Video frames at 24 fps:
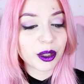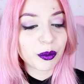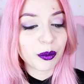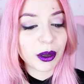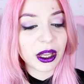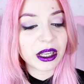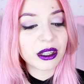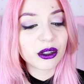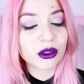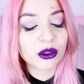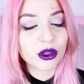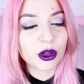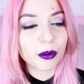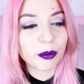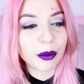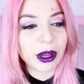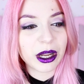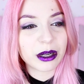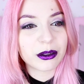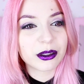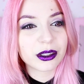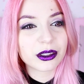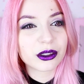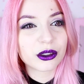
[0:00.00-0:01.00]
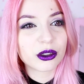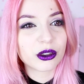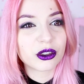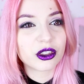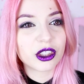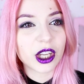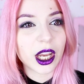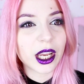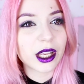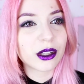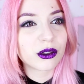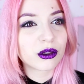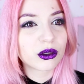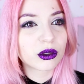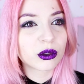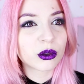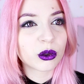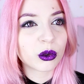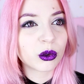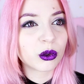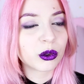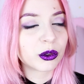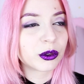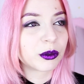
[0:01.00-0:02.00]
depend on your parents to change
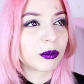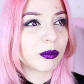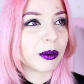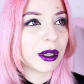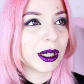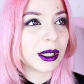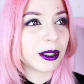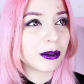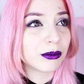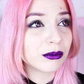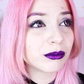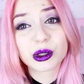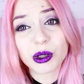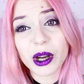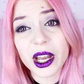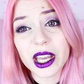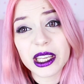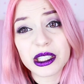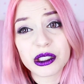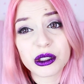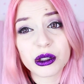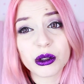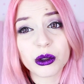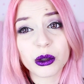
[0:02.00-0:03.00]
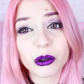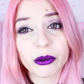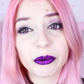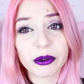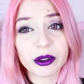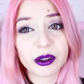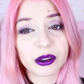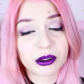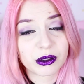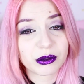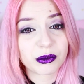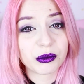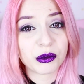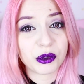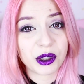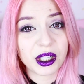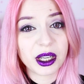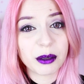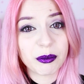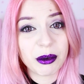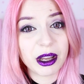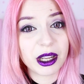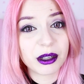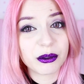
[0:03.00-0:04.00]
schools, but try to if it's
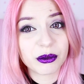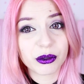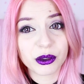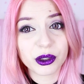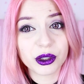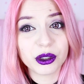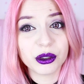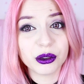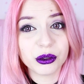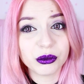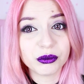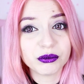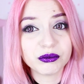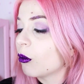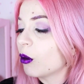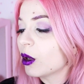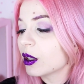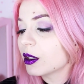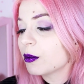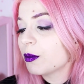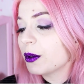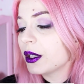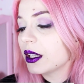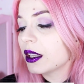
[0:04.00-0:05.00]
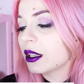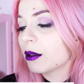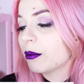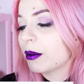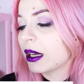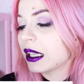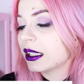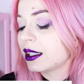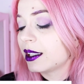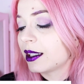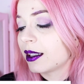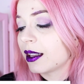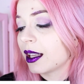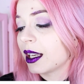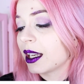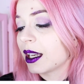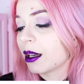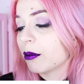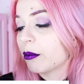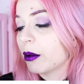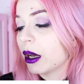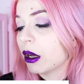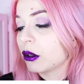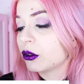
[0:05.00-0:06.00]
really bad for you. What's been the best thing
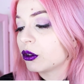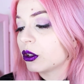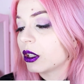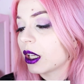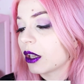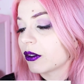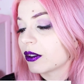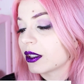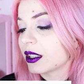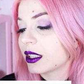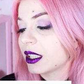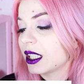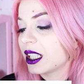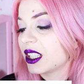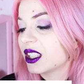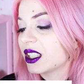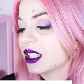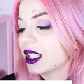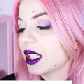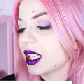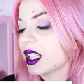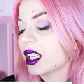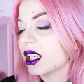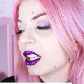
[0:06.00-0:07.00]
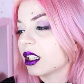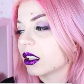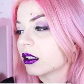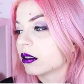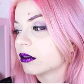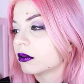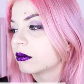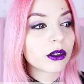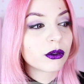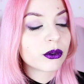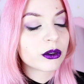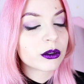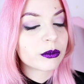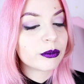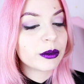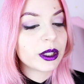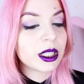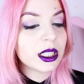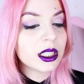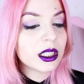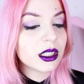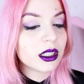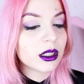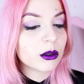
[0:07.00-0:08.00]
about two thousand sixteen? For
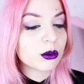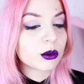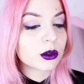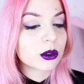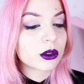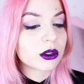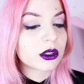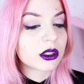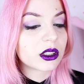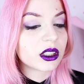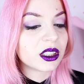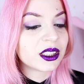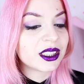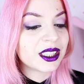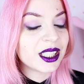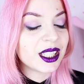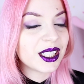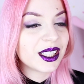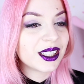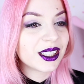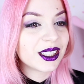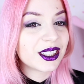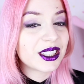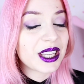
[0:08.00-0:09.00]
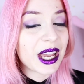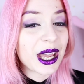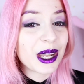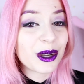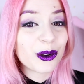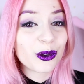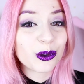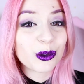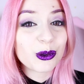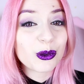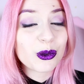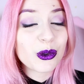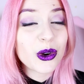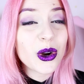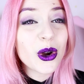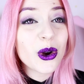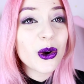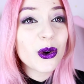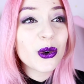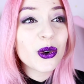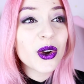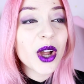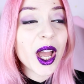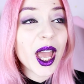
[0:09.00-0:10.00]
me, it was seeing the channel
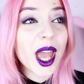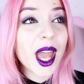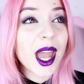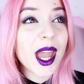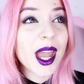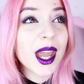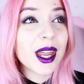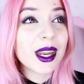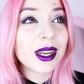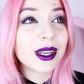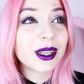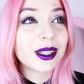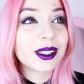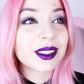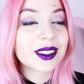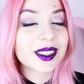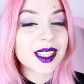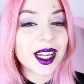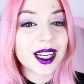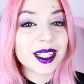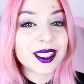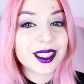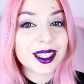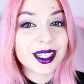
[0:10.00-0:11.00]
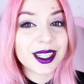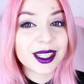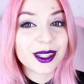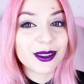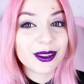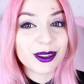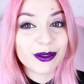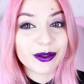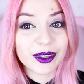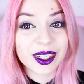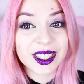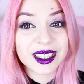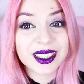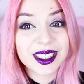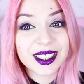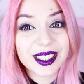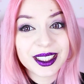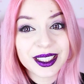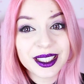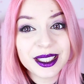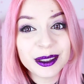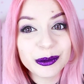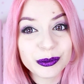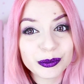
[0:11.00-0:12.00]
grow and starting
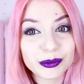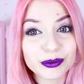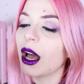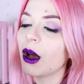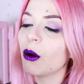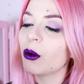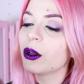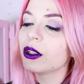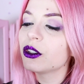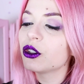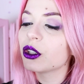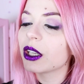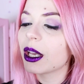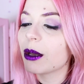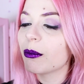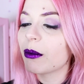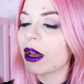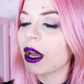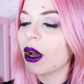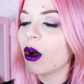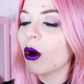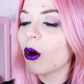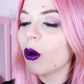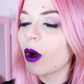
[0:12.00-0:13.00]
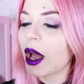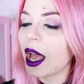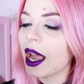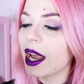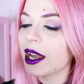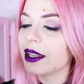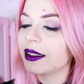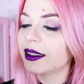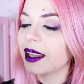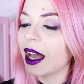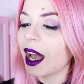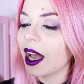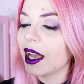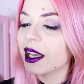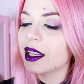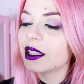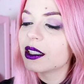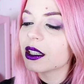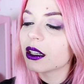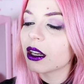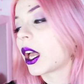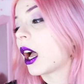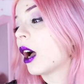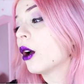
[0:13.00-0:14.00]
university. I want to get my whole hair
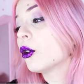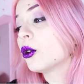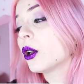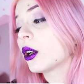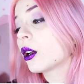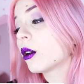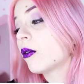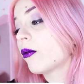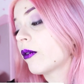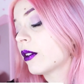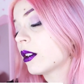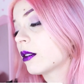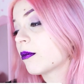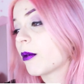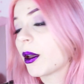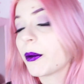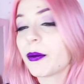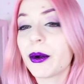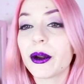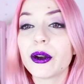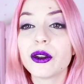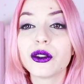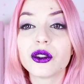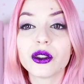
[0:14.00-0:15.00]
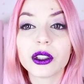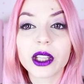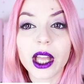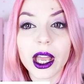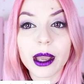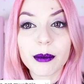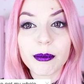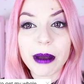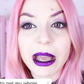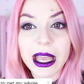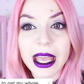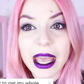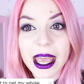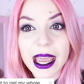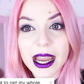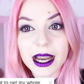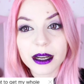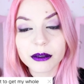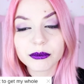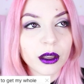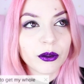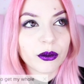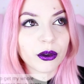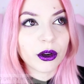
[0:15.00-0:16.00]
dyed. How do I convince my parents to dye my
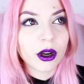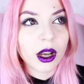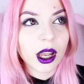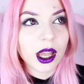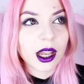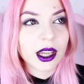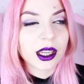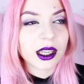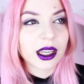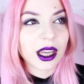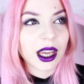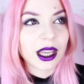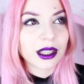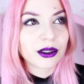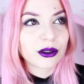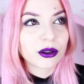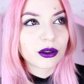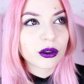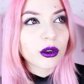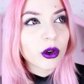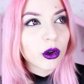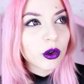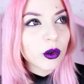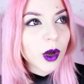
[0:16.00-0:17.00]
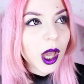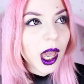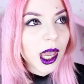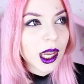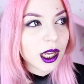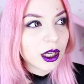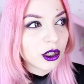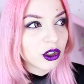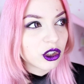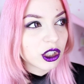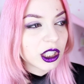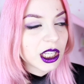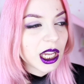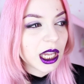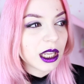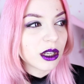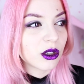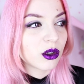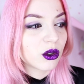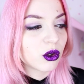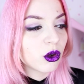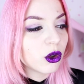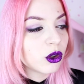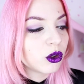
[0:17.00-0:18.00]
hair? If you're like at school age,
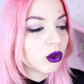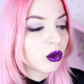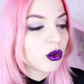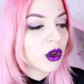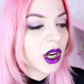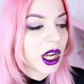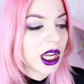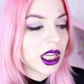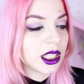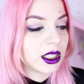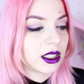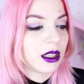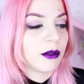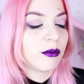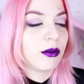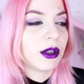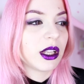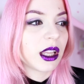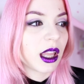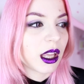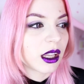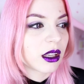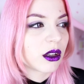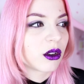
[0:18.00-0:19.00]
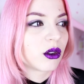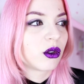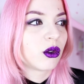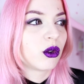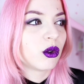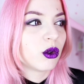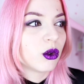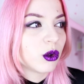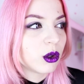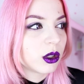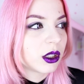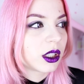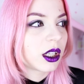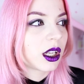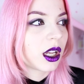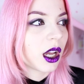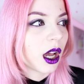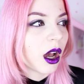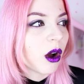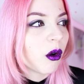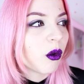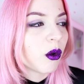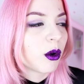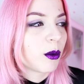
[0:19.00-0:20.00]
get good grades and be like a good
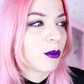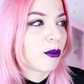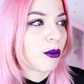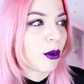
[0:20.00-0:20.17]
girl or